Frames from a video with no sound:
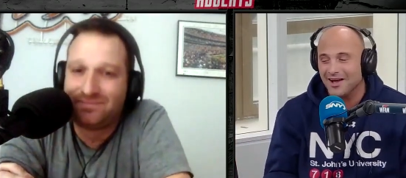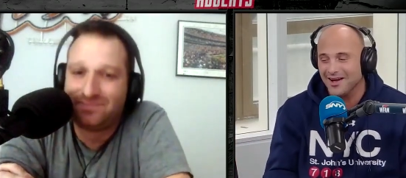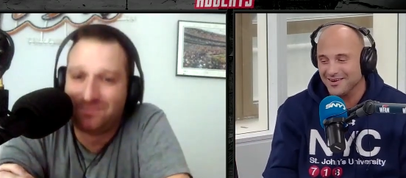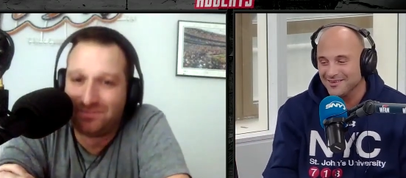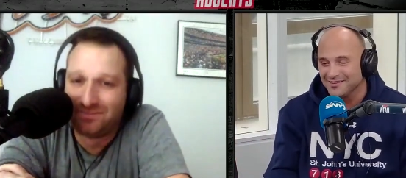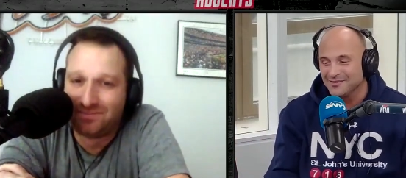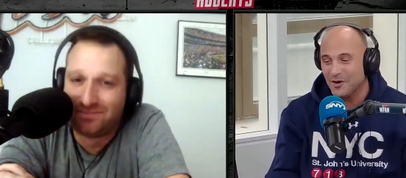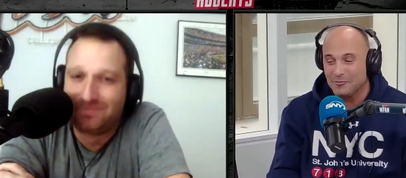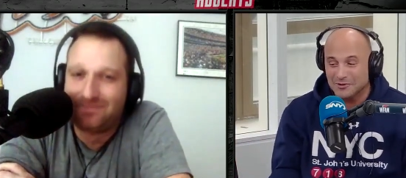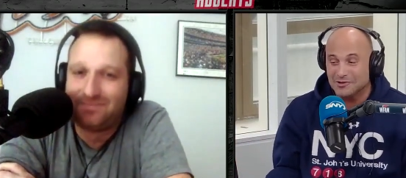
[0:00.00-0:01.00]
Speaker 1: on
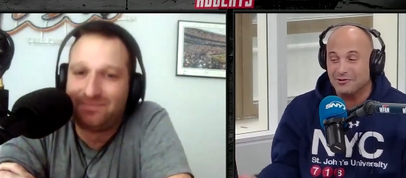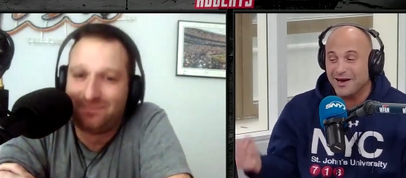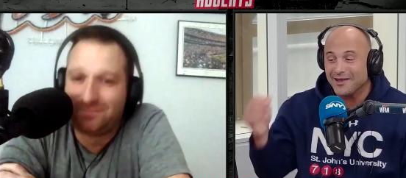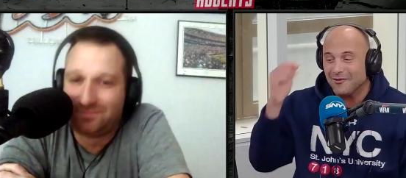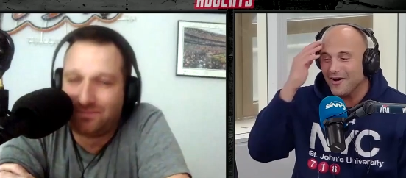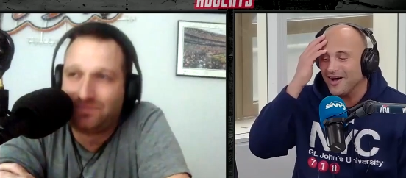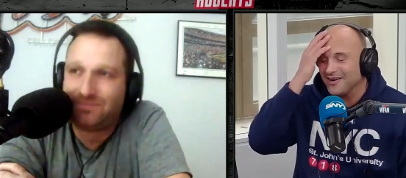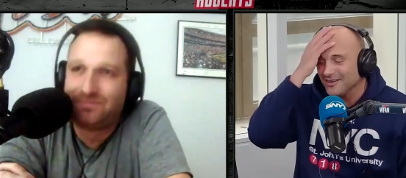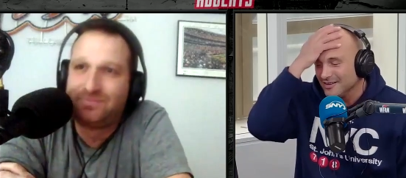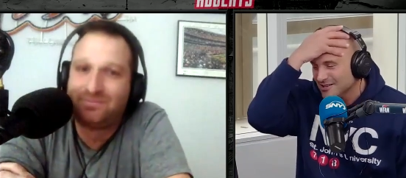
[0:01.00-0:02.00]
or put the radio
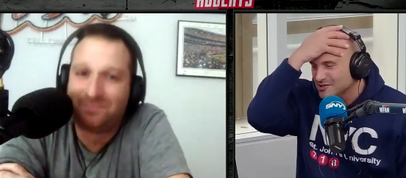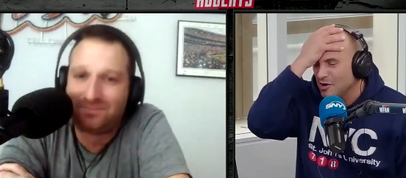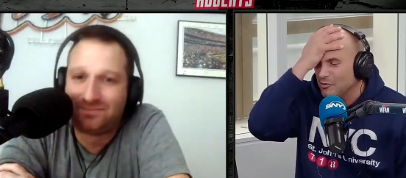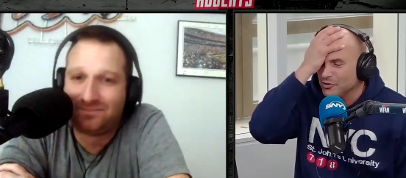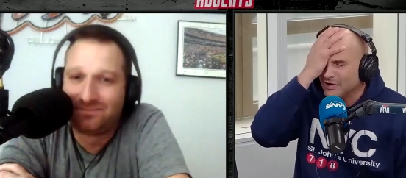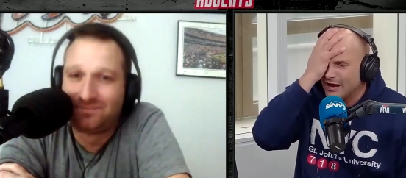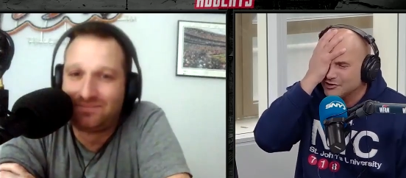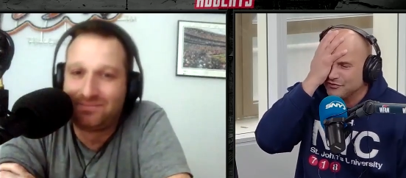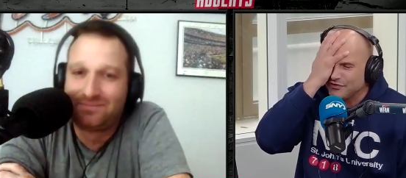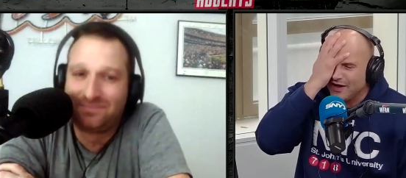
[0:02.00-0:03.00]
on. So I wonder how
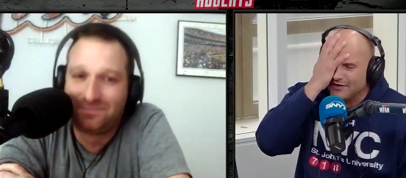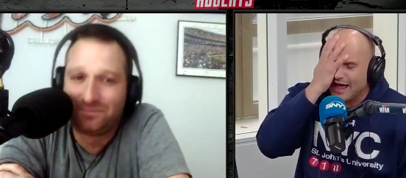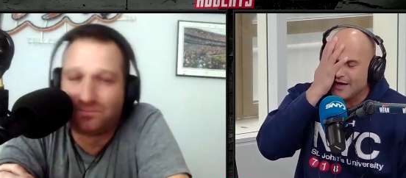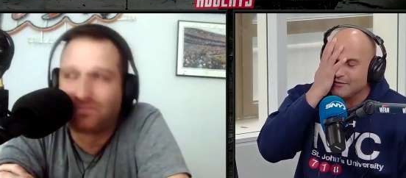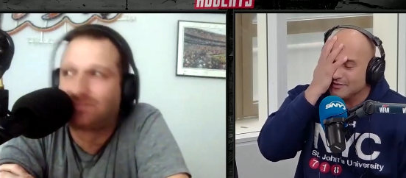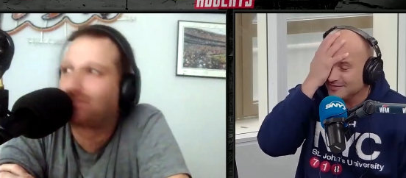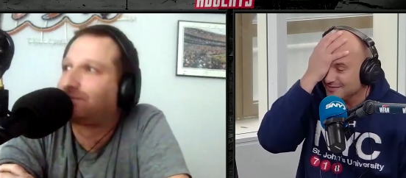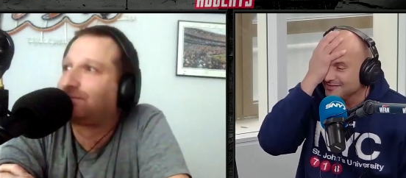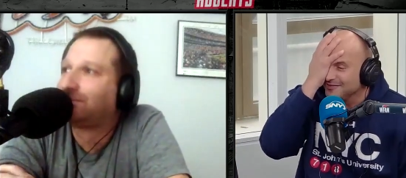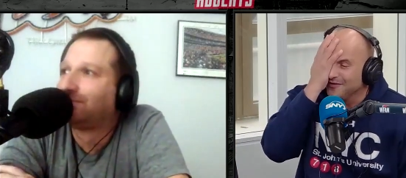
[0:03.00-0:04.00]
she found out.
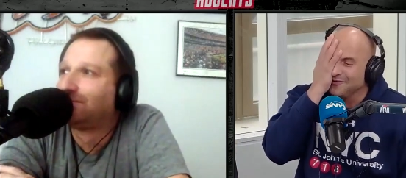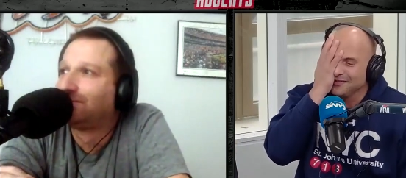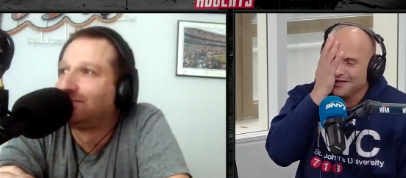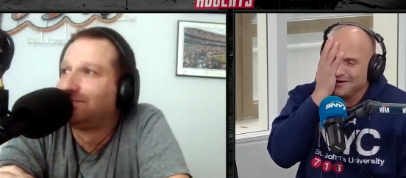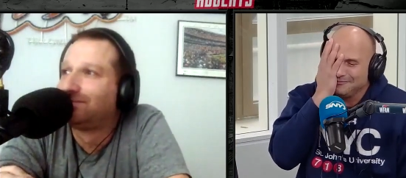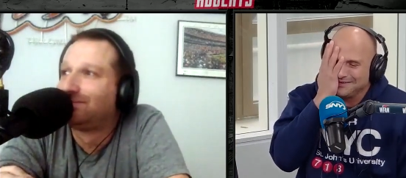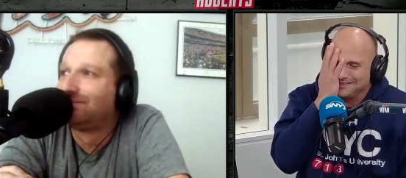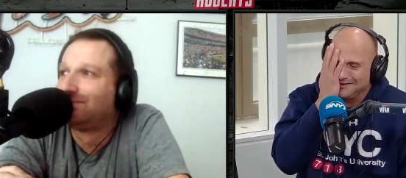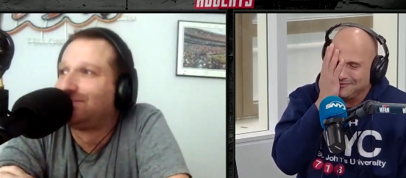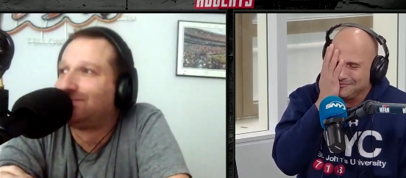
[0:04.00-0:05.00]
Oh, that would be
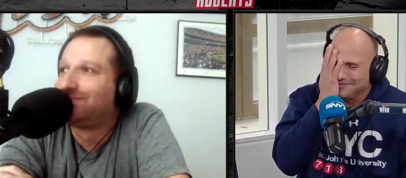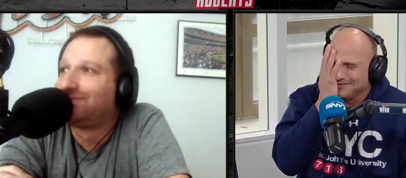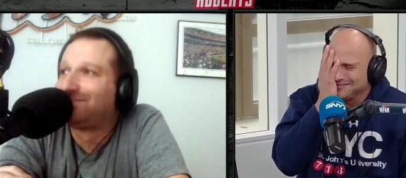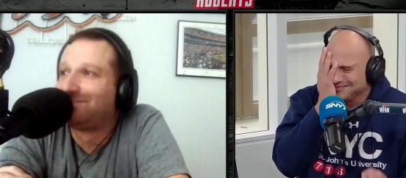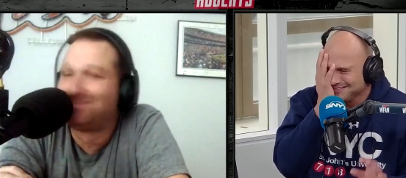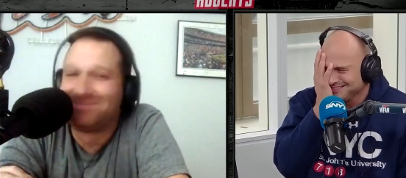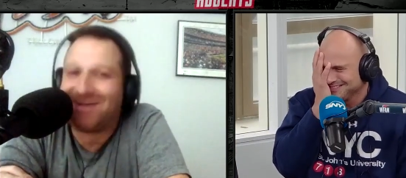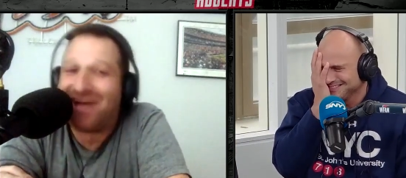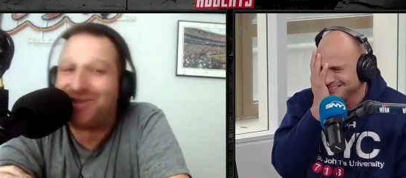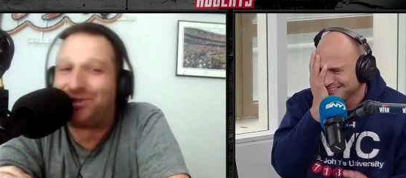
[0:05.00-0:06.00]
terrible.
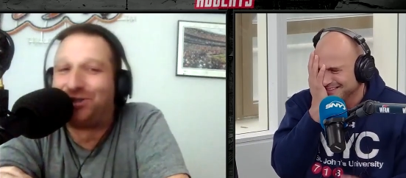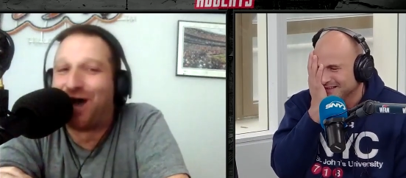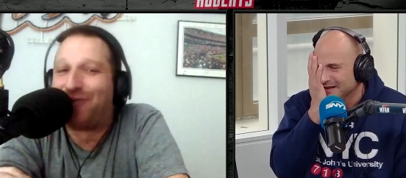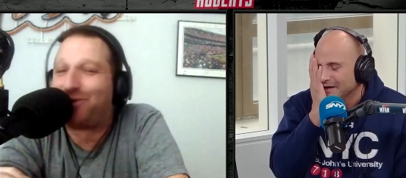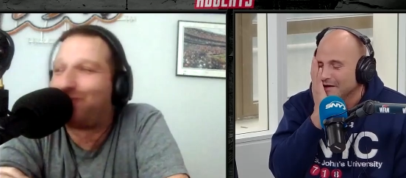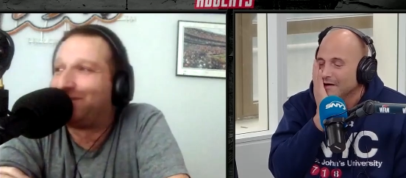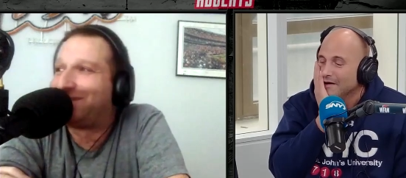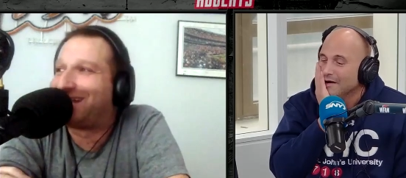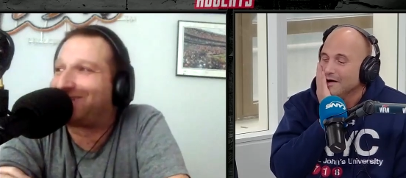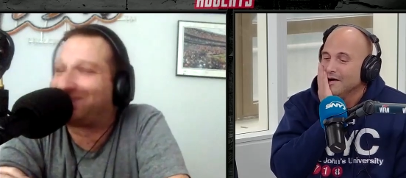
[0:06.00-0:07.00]
Speaker 2: I think John probably
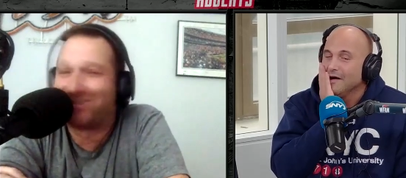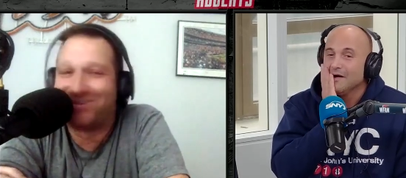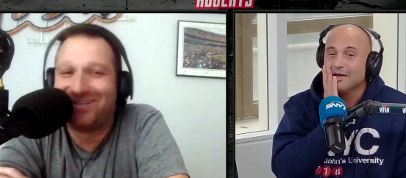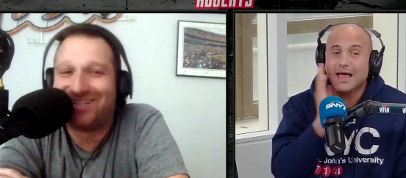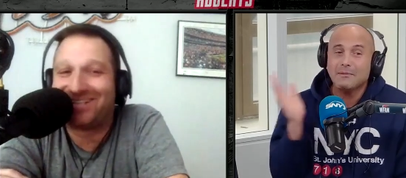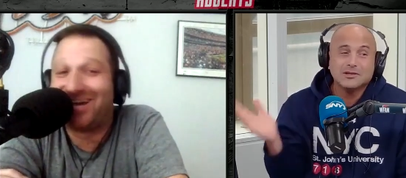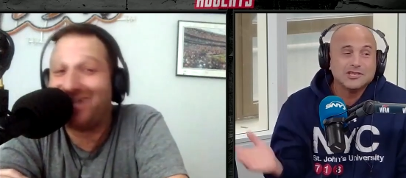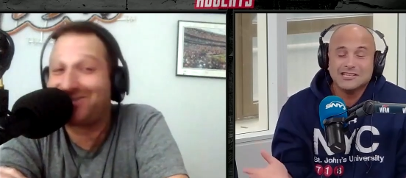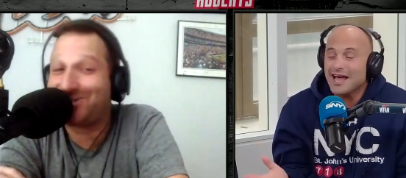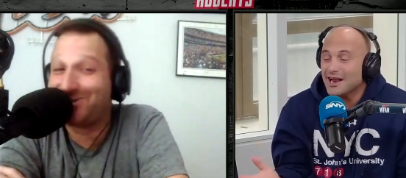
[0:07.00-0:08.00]
texted her. Yeah, but
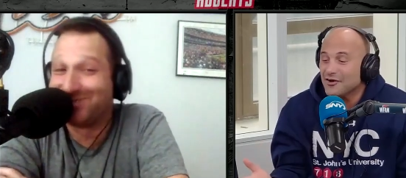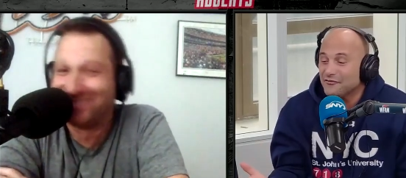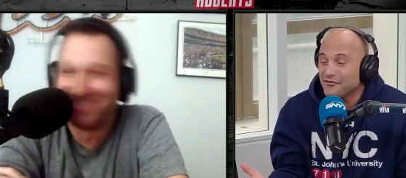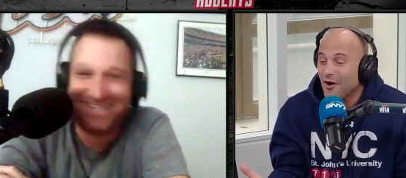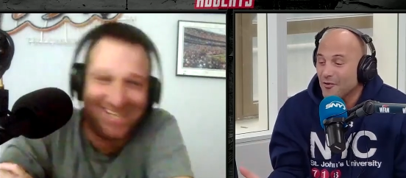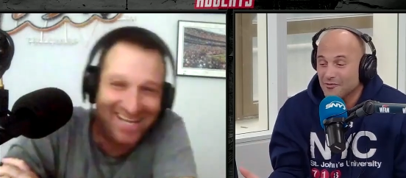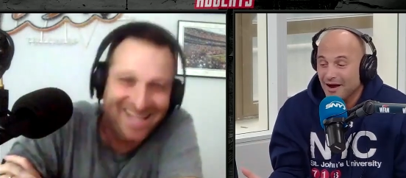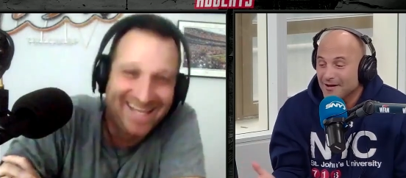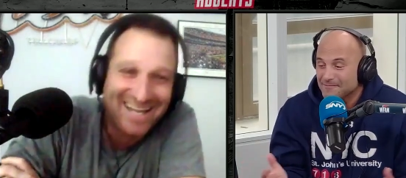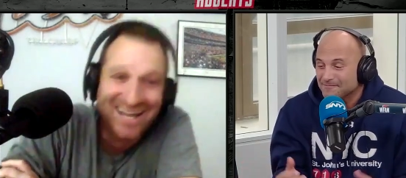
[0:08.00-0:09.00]
she's not on her phone,
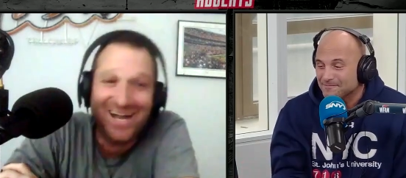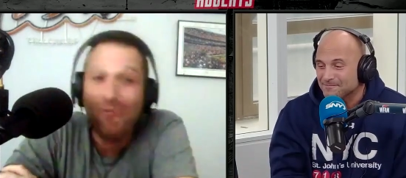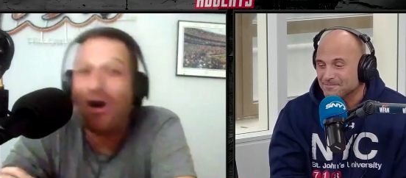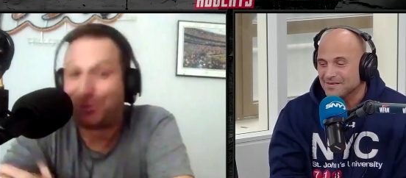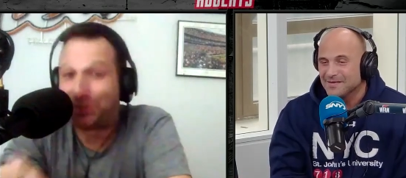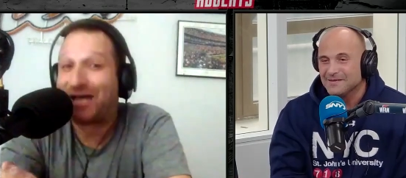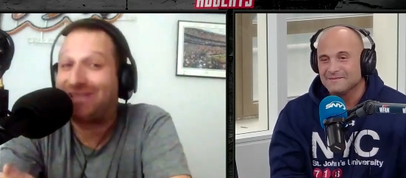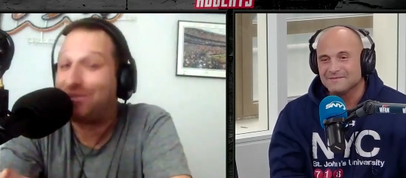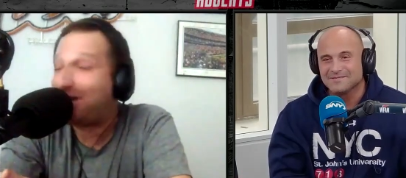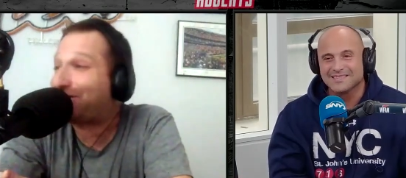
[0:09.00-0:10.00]
right? Well, she'll
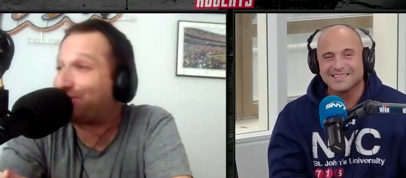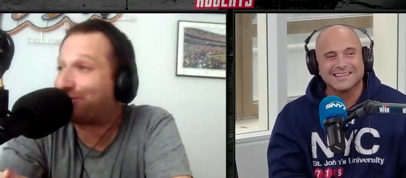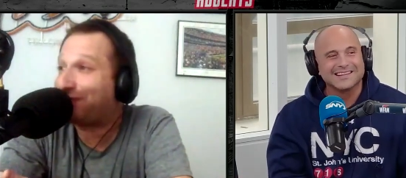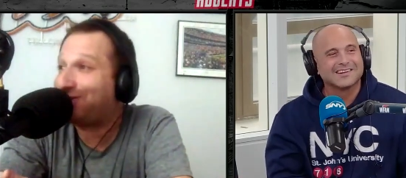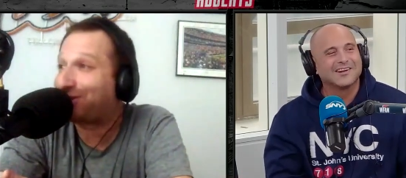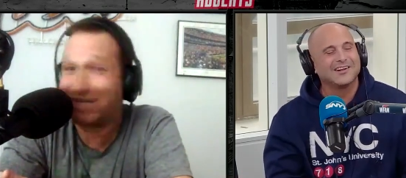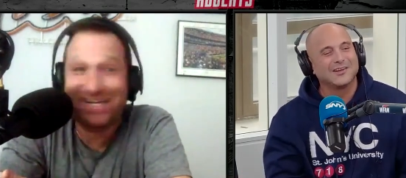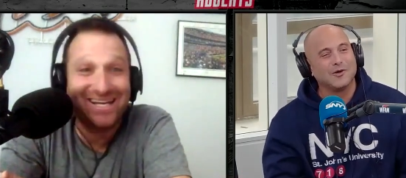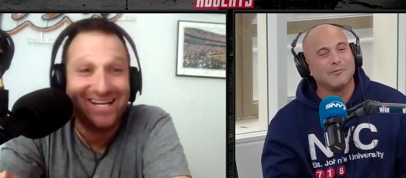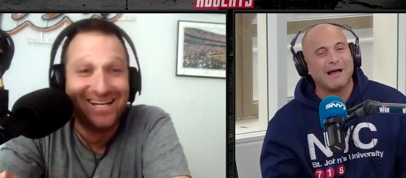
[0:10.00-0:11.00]
get the message eventually. Could
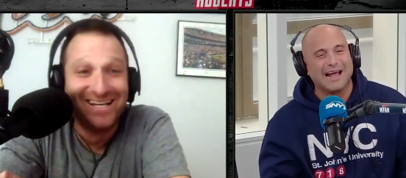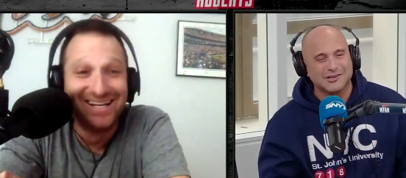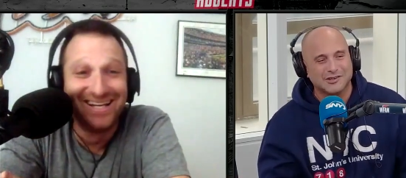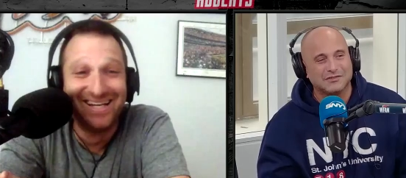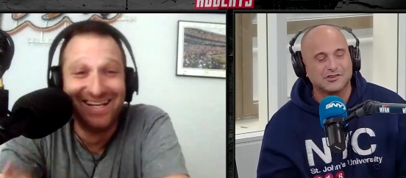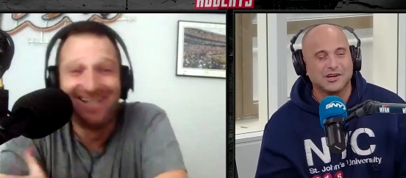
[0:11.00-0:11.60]
you imagine if she